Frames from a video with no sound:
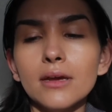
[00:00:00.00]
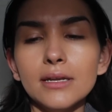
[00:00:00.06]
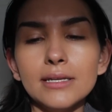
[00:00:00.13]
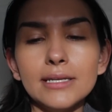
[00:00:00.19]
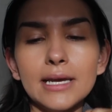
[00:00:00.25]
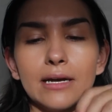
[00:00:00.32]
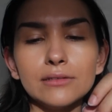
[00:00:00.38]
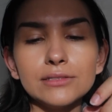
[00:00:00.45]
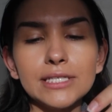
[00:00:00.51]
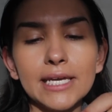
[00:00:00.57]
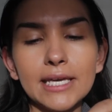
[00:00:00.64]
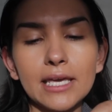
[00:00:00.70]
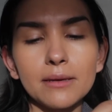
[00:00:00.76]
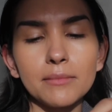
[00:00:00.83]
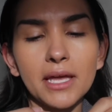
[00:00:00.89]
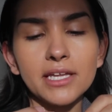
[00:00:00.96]
Now
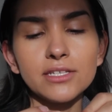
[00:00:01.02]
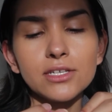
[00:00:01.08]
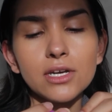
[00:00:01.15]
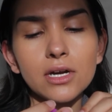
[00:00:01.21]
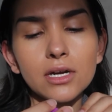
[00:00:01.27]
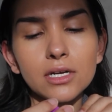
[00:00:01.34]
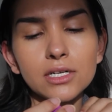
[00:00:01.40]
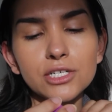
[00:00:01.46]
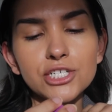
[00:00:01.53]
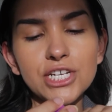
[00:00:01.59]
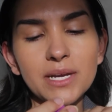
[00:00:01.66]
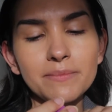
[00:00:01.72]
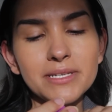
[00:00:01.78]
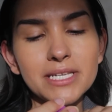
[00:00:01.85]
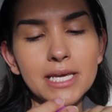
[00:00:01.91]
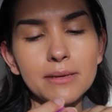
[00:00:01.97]
taking my Tarte
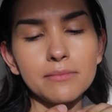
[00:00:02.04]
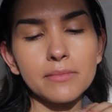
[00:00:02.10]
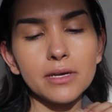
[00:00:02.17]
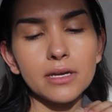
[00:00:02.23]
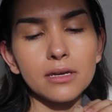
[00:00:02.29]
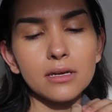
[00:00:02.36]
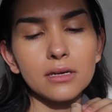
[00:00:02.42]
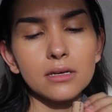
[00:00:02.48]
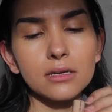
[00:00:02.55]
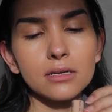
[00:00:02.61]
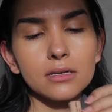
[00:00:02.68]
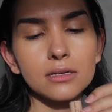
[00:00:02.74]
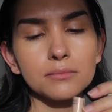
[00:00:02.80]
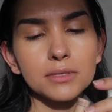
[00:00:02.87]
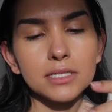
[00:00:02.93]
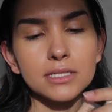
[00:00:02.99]
Shape Tape
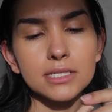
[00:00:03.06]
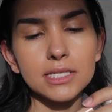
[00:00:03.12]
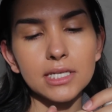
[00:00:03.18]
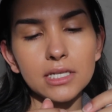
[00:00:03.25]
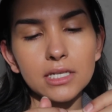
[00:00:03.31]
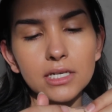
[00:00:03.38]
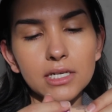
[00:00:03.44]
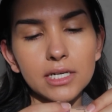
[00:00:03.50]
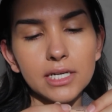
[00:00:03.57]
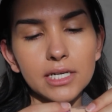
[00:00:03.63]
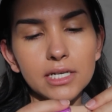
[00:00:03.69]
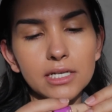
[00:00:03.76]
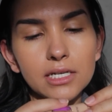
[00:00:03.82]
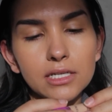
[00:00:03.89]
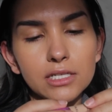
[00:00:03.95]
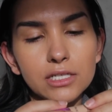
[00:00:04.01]
um, concealer
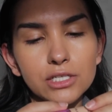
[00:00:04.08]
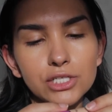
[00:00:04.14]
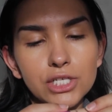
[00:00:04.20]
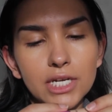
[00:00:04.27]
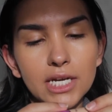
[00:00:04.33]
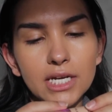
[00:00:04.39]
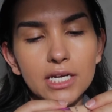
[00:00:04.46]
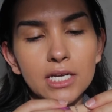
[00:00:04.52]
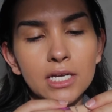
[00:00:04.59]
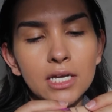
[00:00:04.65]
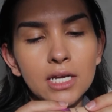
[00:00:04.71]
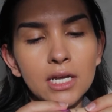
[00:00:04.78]
in the shade